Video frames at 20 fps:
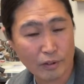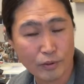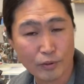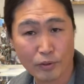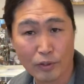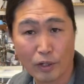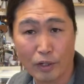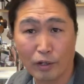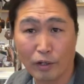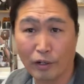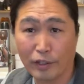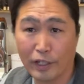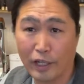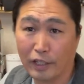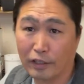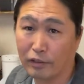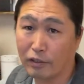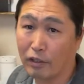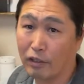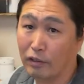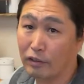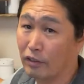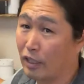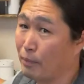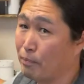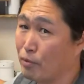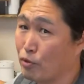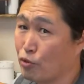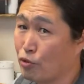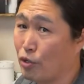So again, the
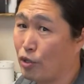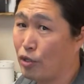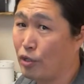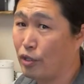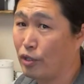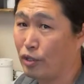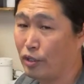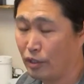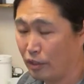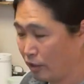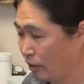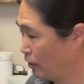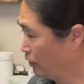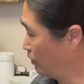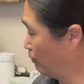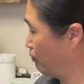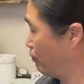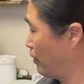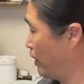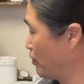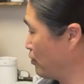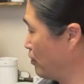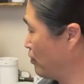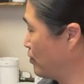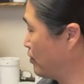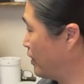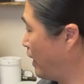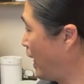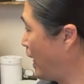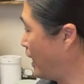temperature, the pressure
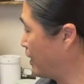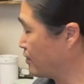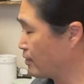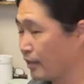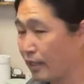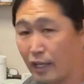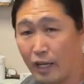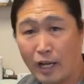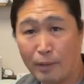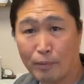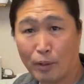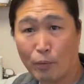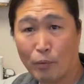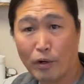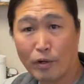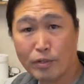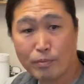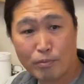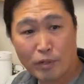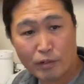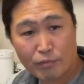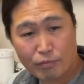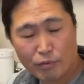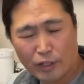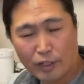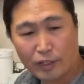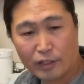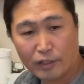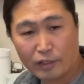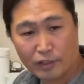stats, I mean, works
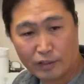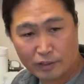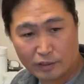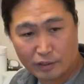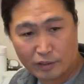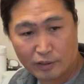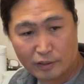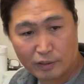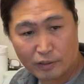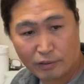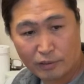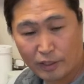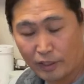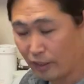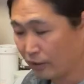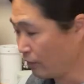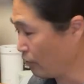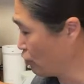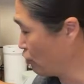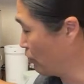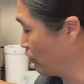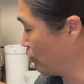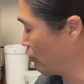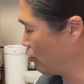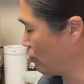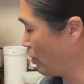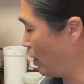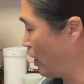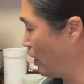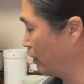beautifully. Okay, this, this
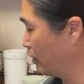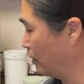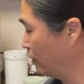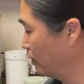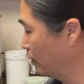shot,